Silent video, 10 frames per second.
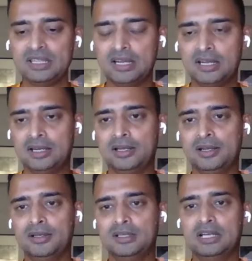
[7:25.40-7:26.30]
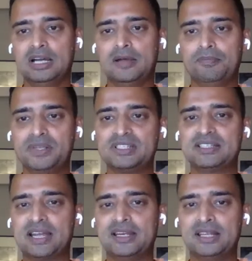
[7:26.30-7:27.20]
a
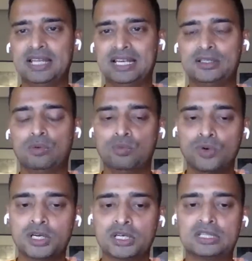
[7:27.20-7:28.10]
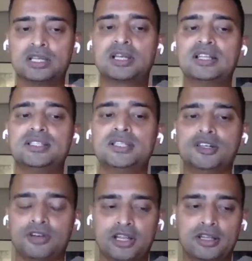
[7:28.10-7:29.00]
business idea that's worth
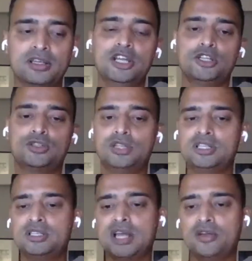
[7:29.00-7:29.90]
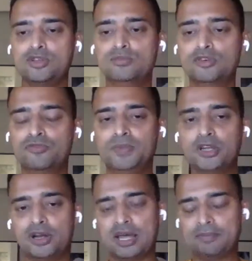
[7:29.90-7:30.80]
considering. So this is how you move
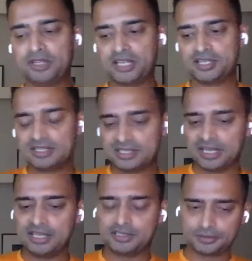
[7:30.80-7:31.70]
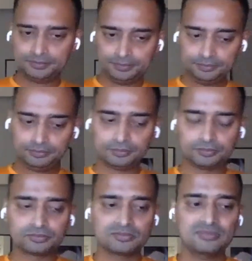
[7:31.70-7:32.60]
beyond application stage.
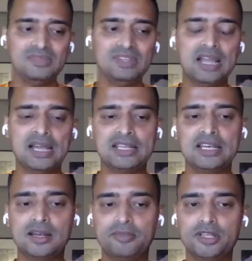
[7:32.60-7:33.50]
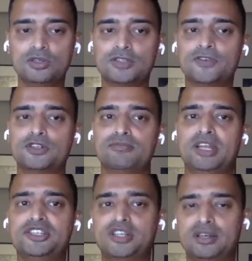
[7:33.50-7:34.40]
I think it will be useful to
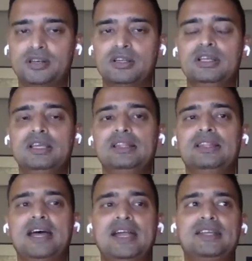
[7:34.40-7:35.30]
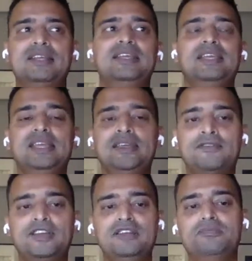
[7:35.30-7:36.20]
mention that
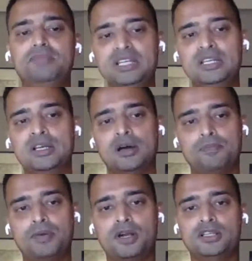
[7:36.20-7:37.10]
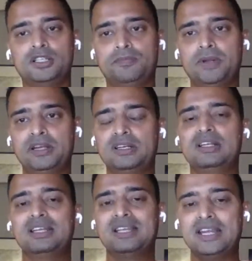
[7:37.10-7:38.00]
even being a participant
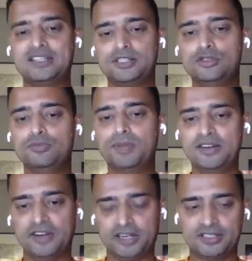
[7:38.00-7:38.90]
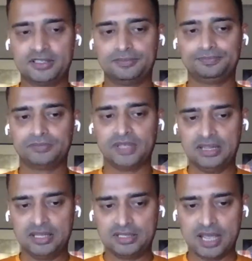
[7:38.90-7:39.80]
gets you benefits
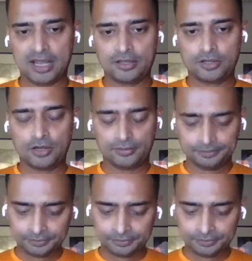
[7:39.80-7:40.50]
in this hackathon,